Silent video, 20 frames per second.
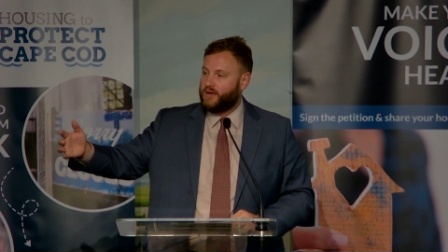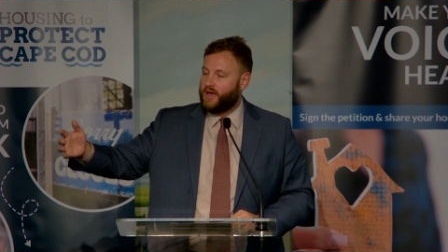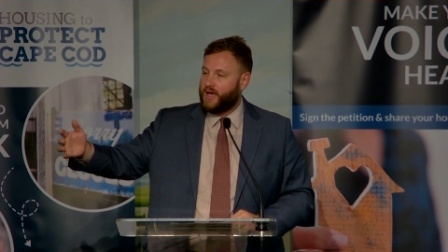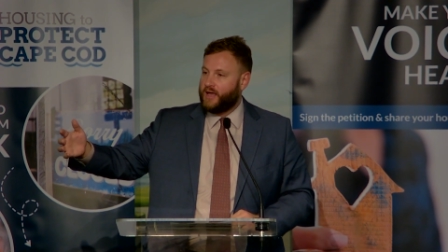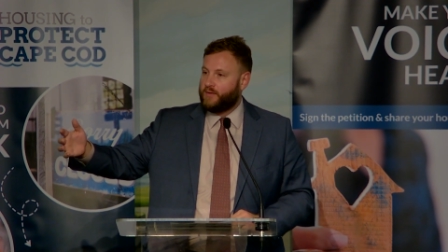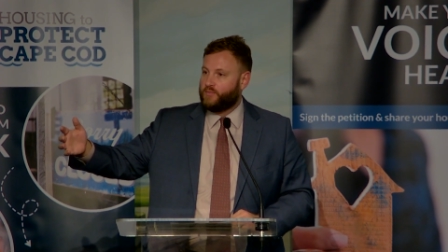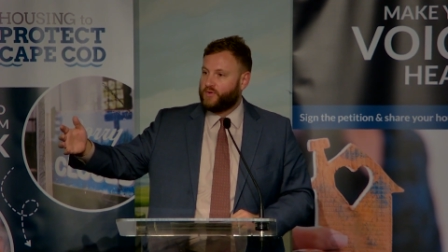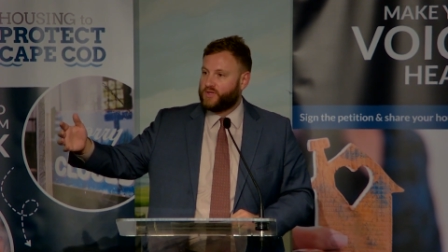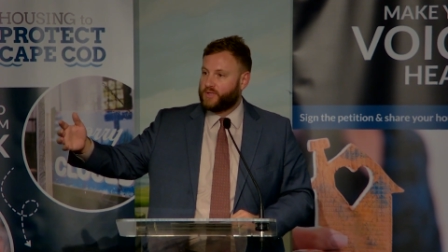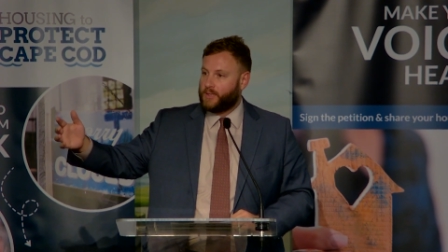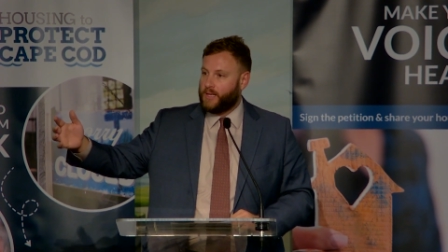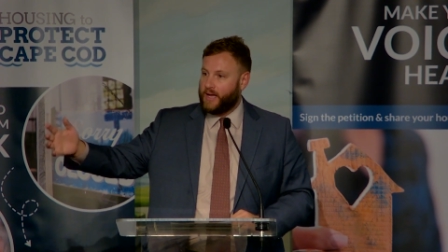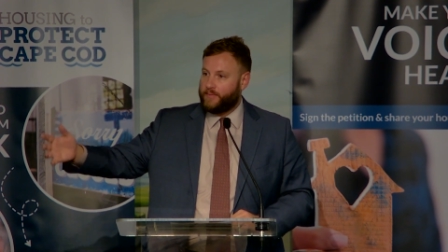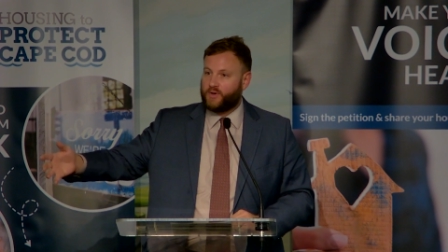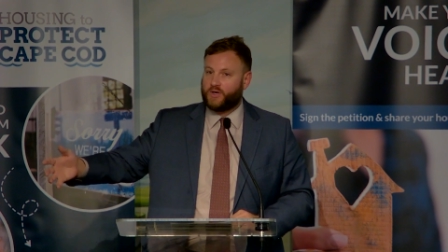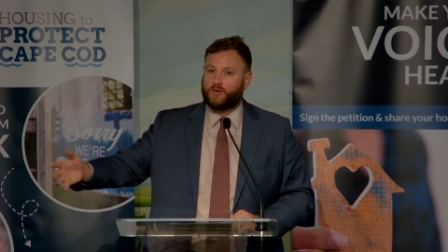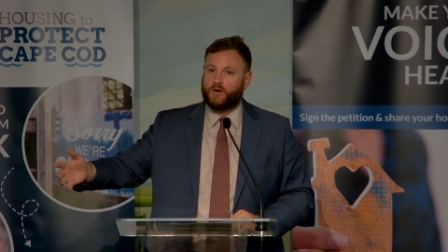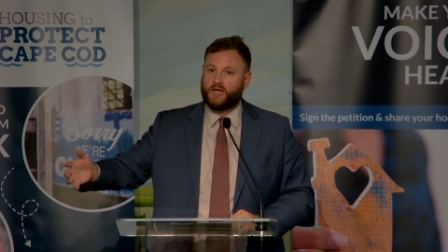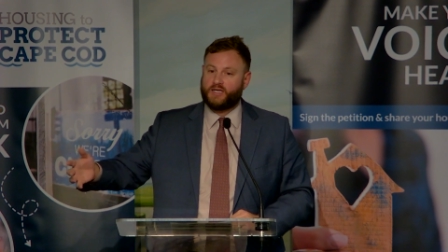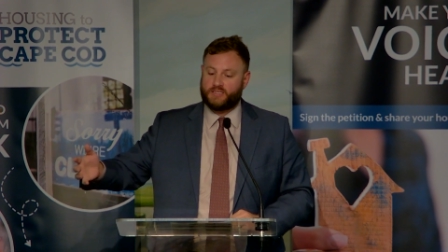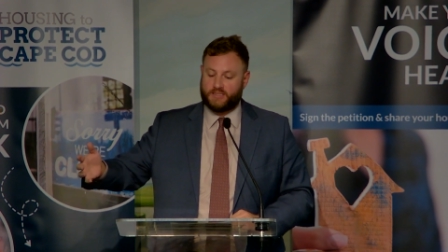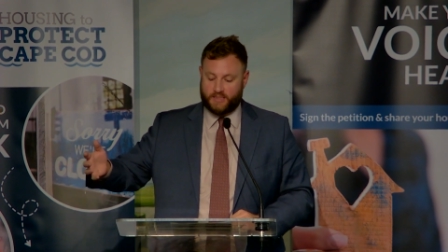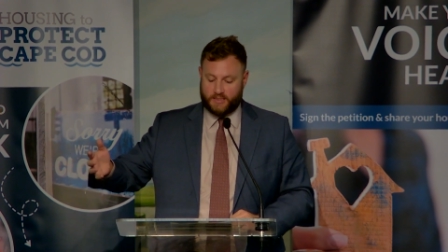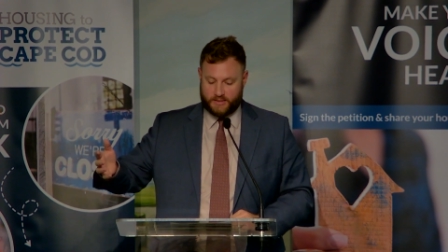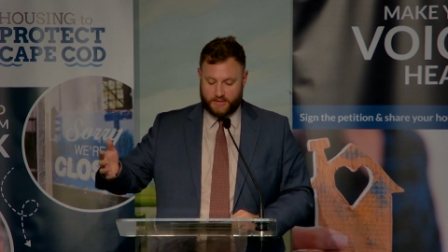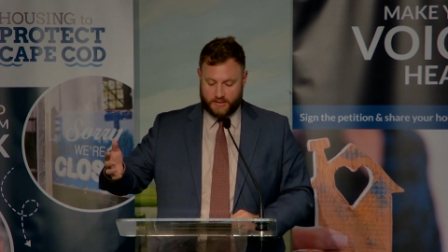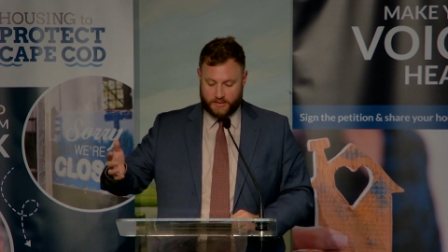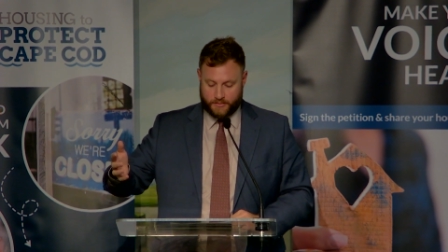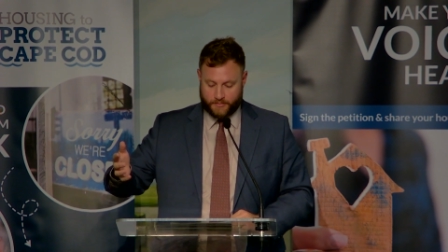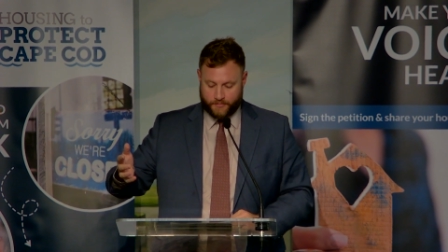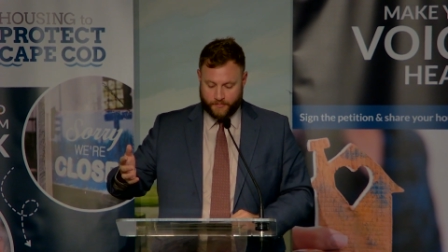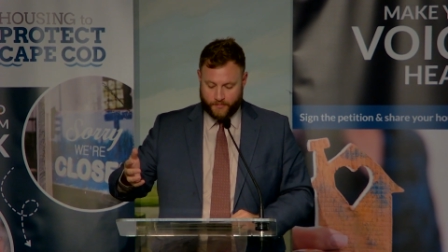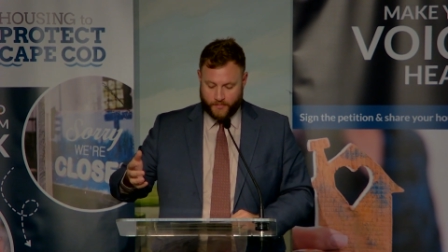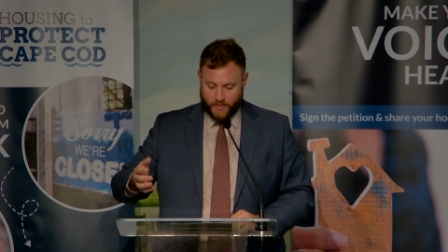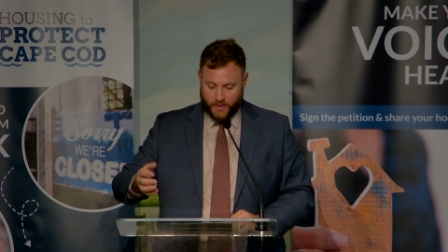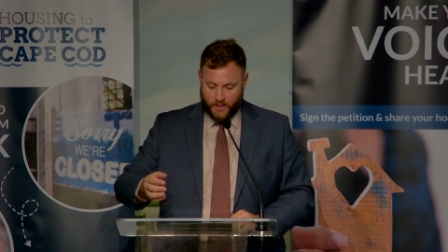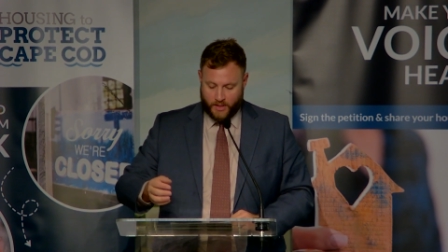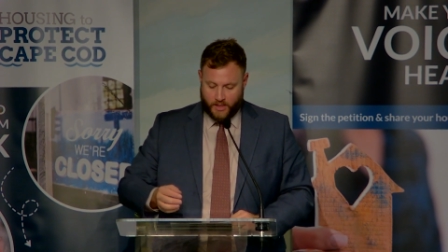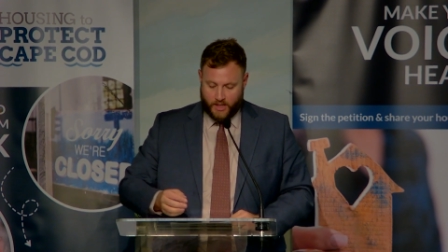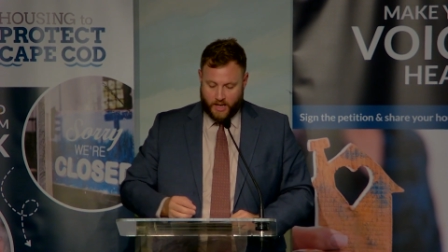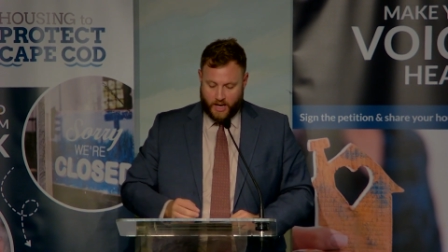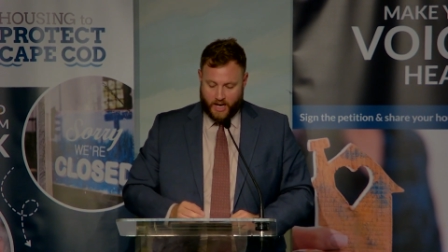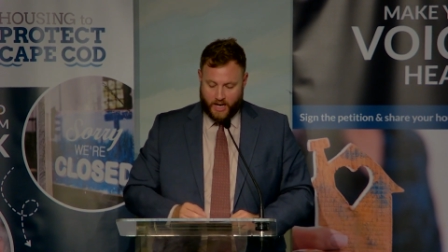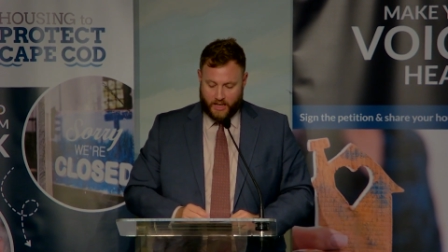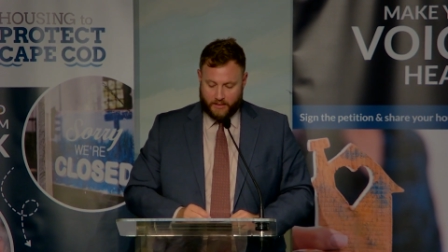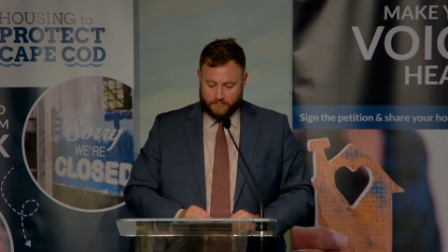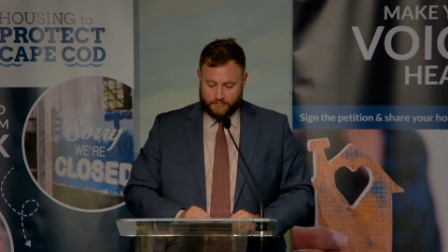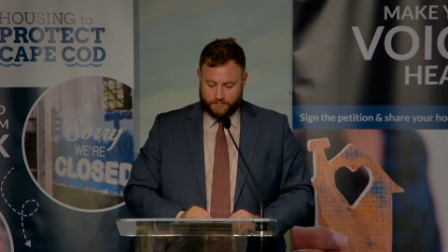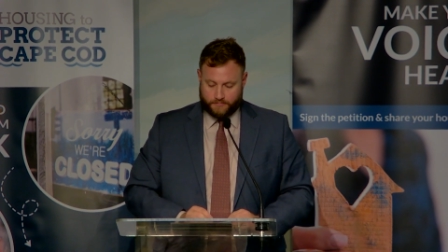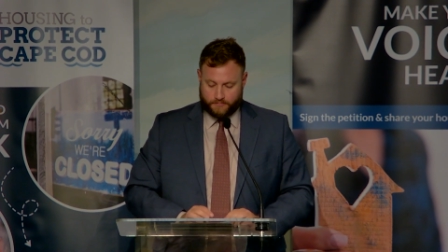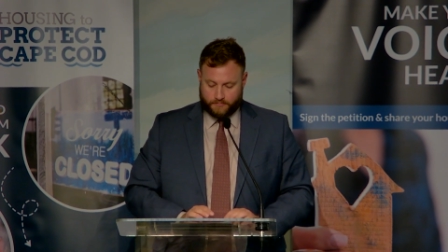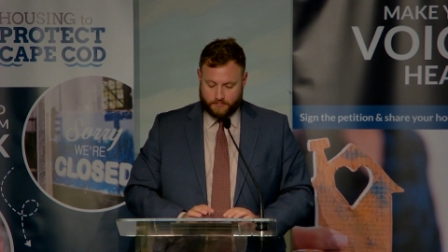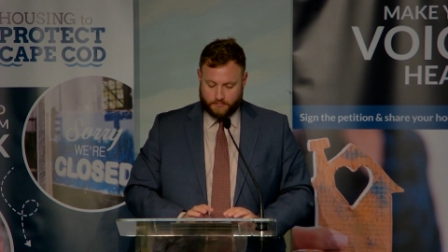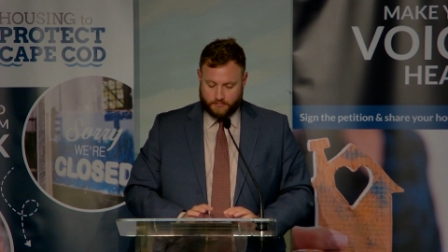and with the climate crisis. And